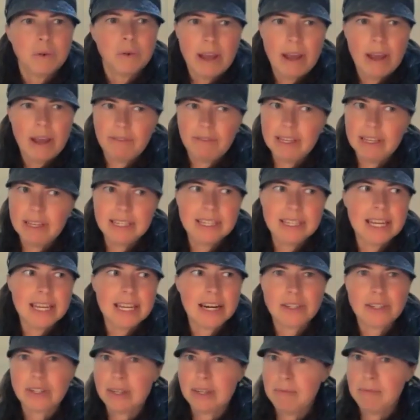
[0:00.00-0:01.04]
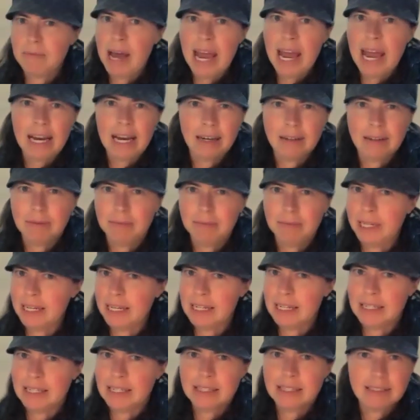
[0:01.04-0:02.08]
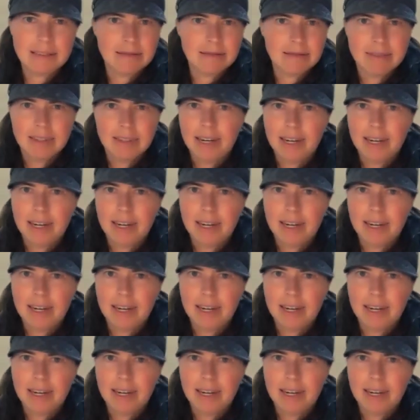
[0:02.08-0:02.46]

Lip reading: if this is actually mine, because